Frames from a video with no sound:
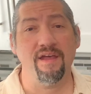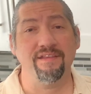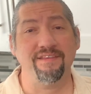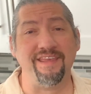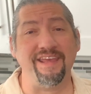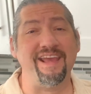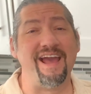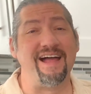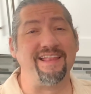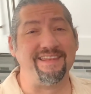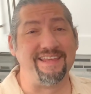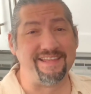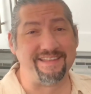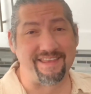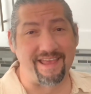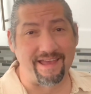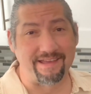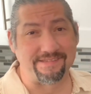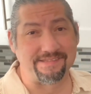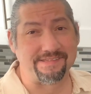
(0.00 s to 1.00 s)

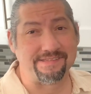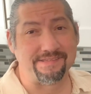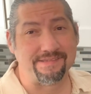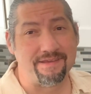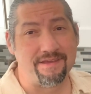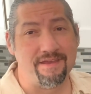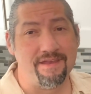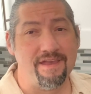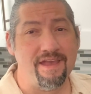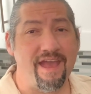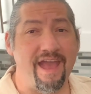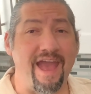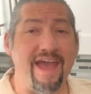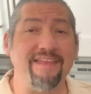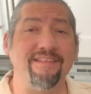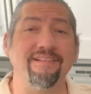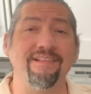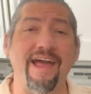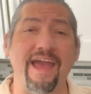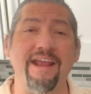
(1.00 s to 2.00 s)
tiganites.
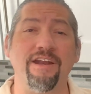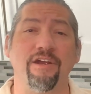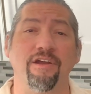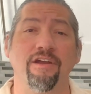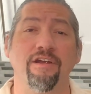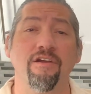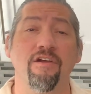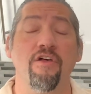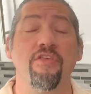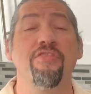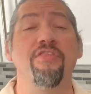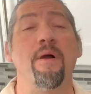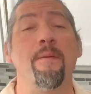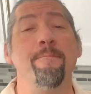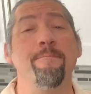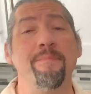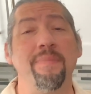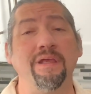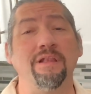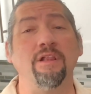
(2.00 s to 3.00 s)
And later, the
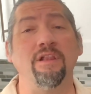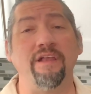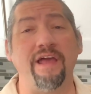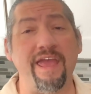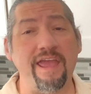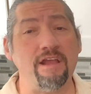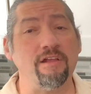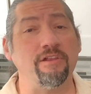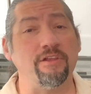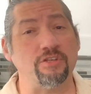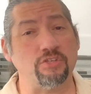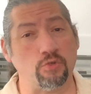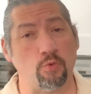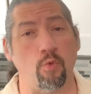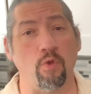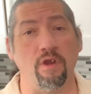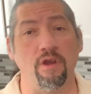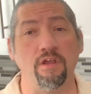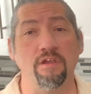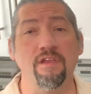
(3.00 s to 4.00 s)
Middle English
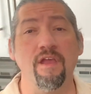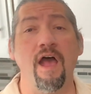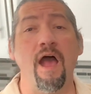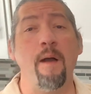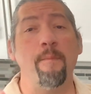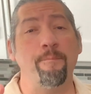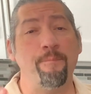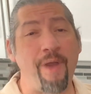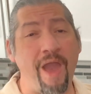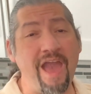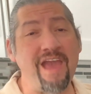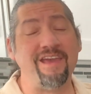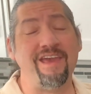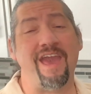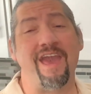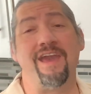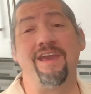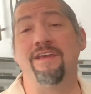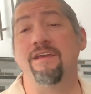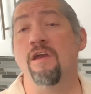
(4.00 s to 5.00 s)
word
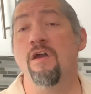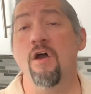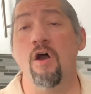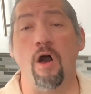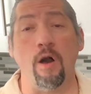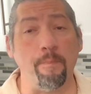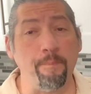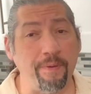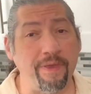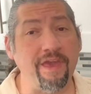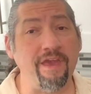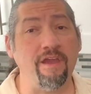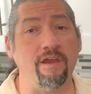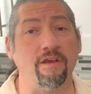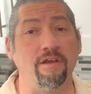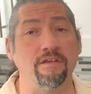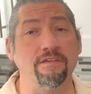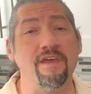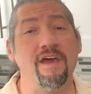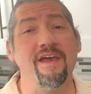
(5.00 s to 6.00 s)
pancake
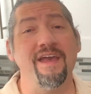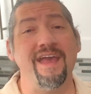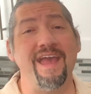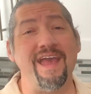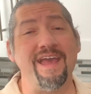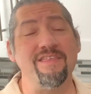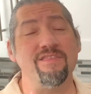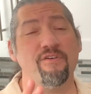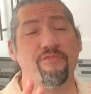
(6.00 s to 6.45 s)
appeared in the